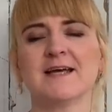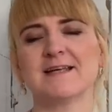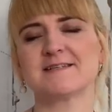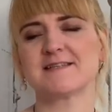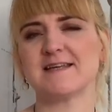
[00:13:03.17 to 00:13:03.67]

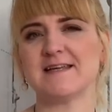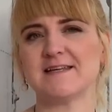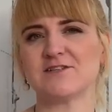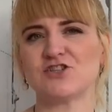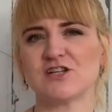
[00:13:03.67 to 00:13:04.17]
it's
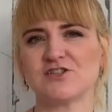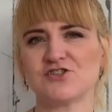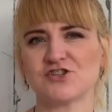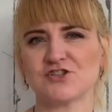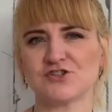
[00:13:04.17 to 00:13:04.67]
the
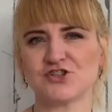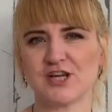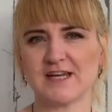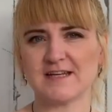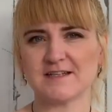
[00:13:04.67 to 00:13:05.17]
ginger
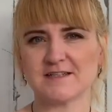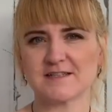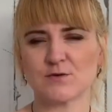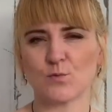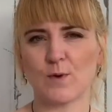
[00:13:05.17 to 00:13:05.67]

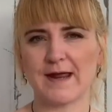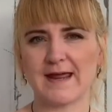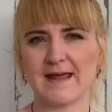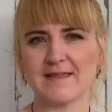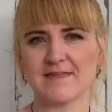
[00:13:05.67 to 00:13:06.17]
jeans
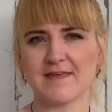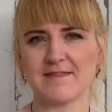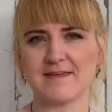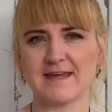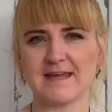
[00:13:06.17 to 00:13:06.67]
with
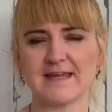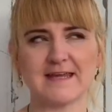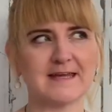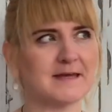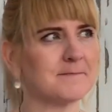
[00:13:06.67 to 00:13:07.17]

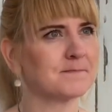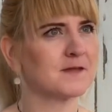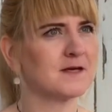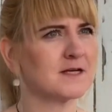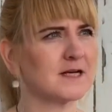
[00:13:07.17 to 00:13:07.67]
the
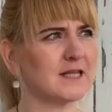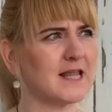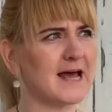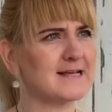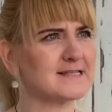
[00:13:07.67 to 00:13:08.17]

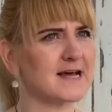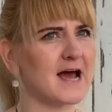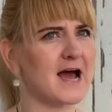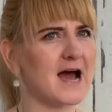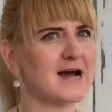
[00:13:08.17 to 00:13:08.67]
Colette
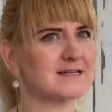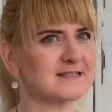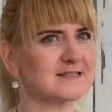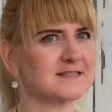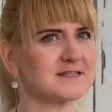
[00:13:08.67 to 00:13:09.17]

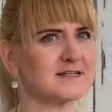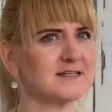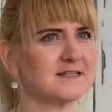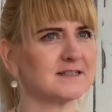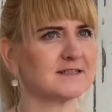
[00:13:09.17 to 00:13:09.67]
Aster,
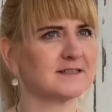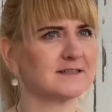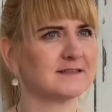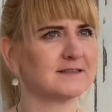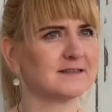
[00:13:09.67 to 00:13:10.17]

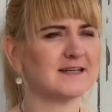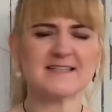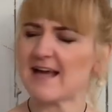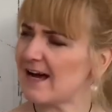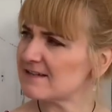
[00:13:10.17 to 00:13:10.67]

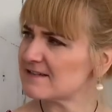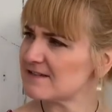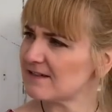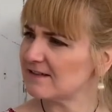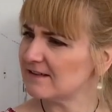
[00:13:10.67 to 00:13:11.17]
is it
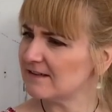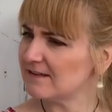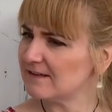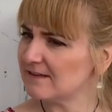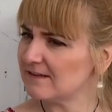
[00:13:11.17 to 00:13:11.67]
Aster?
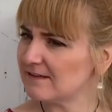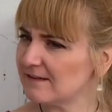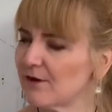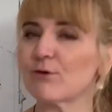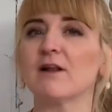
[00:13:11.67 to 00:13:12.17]

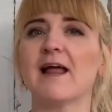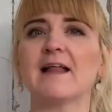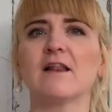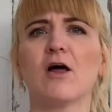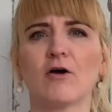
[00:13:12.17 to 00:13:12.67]
No,
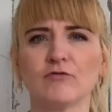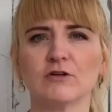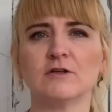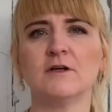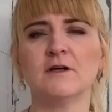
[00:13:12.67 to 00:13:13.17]
Colette Laurel